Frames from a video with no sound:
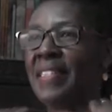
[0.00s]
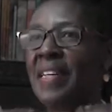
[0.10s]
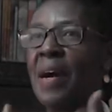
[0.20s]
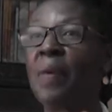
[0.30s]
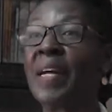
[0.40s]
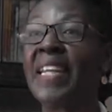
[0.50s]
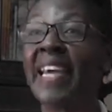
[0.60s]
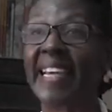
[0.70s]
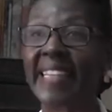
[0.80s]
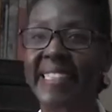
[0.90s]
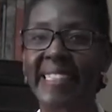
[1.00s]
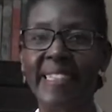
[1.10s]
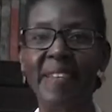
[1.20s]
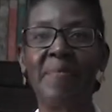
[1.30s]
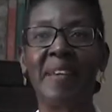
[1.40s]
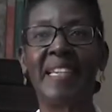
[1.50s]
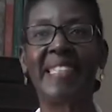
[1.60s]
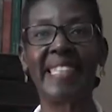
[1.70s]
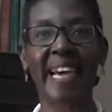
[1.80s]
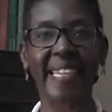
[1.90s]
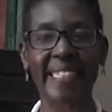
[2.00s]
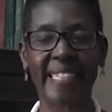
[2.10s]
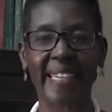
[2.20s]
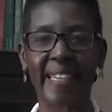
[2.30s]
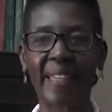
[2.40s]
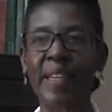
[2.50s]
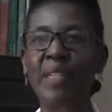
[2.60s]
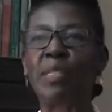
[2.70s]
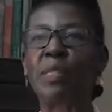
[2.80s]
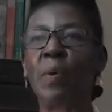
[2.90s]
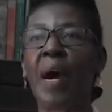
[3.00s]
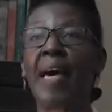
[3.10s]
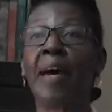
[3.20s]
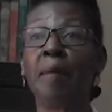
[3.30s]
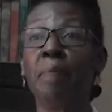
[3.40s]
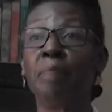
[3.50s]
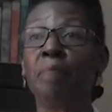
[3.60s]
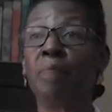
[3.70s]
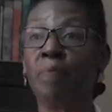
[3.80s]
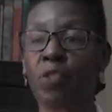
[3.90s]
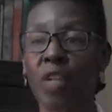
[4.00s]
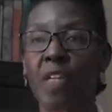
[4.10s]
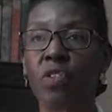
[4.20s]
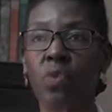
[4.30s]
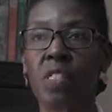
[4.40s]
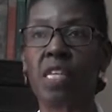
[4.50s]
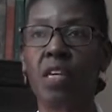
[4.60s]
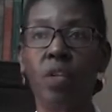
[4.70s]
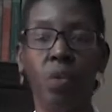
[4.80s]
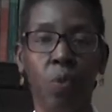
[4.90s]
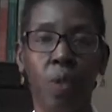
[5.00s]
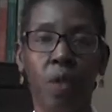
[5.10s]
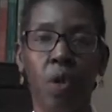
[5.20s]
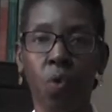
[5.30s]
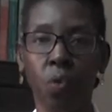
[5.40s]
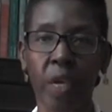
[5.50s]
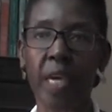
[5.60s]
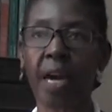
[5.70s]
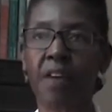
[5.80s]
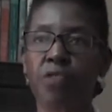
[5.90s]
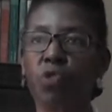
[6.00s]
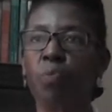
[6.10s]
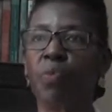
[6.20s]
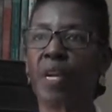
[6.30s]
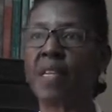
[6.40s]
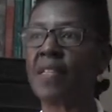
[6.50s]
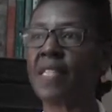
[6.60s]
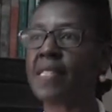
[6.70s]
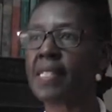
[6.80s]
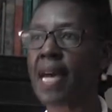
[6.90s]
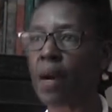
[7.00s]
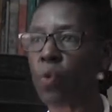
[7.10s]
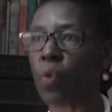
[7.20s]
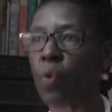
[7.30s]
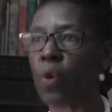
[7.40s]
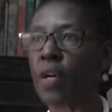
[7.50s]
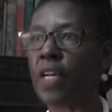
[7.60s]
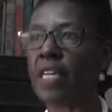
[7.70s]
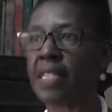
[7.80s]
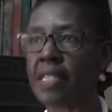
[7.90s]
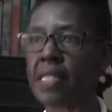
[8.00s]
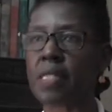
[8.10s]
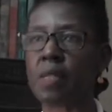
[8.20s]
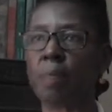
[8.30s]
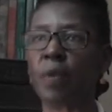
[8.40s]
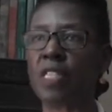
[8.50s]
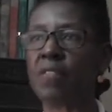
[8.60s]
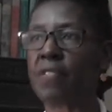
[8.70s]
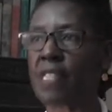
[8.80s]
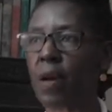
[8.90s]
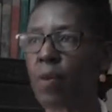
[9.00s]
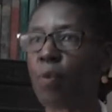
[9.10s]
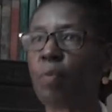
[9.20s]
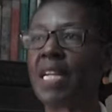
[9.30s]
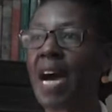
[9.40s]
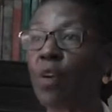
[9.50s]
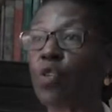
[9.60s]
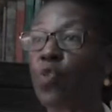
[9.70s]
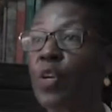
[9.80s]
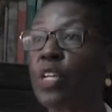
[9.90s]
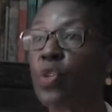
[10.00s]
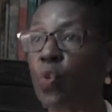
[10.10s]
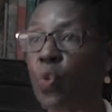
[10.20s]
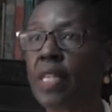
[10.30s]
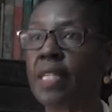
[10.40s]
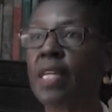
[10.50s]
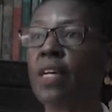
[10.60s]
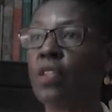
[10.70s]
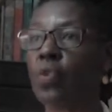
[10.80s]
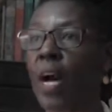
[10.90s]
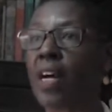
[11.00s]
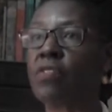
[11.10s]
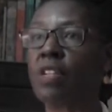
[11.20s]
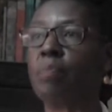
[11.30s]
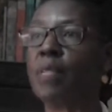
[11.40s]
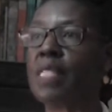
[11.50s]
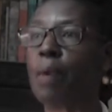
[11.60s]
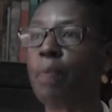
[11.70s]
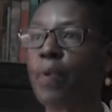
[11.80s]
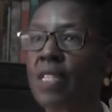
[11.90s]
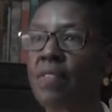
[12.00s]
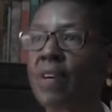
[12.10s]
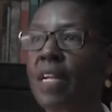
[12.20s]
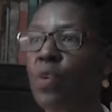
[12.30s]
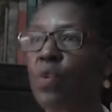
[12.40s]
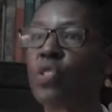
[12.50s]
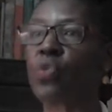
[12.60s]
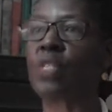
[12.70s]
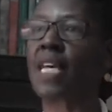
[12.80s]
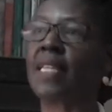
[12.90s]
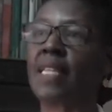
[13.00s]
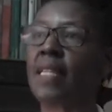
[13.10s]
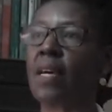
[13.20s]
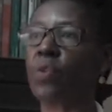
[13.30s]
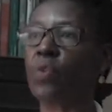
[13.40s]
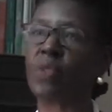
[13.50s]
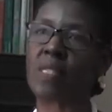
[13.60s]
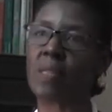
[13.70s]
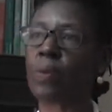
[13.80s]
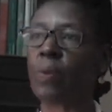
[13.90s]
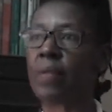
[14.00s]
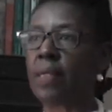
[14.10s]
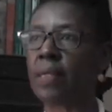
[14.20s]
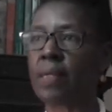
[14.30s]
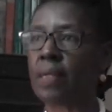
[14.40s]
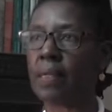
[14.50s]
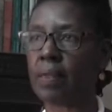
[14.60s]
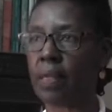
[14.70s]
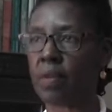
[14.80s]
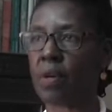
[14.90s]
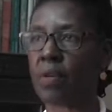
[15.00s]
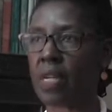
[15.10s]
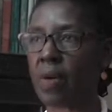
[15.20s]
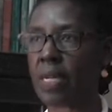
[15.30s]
our neck even tighter. So I am trying to say, look, we have to break this circle. It is a supportive circle, but how do we do it to actually be supportive and not to tighten the noose around our